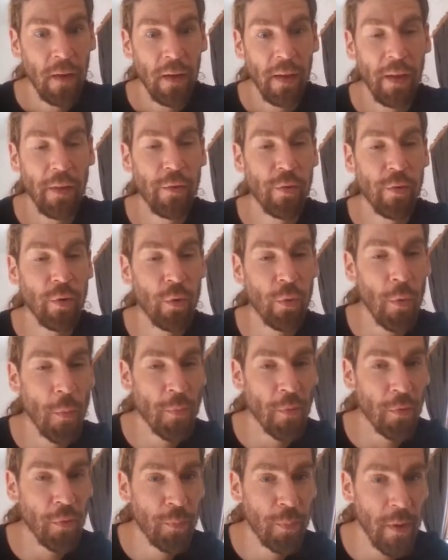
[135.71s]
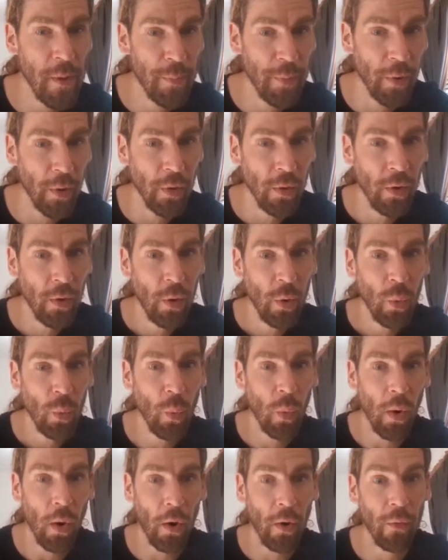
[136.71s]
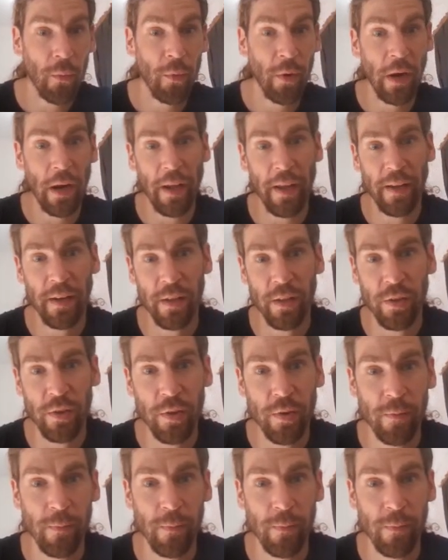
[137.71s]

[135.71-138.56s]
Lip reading: it's a group of people who are related.